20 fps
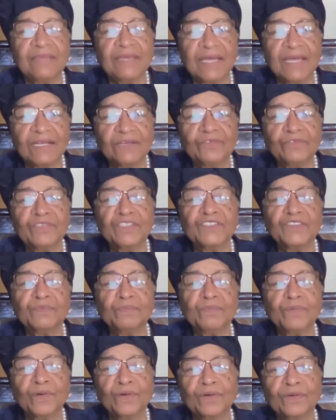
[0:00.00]
that
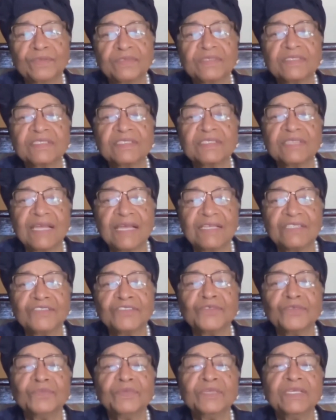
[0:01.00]
response
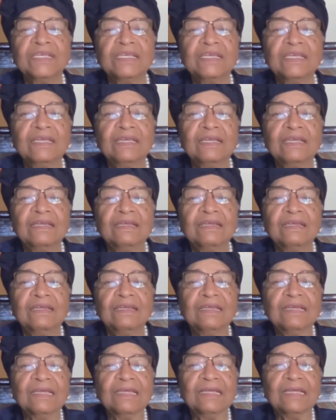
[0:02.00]
has to be
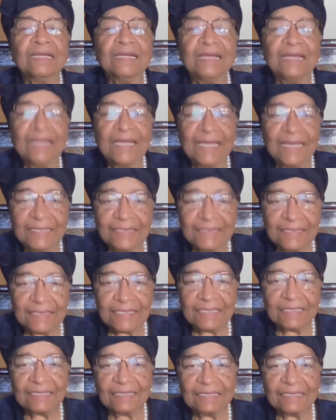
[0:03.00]
led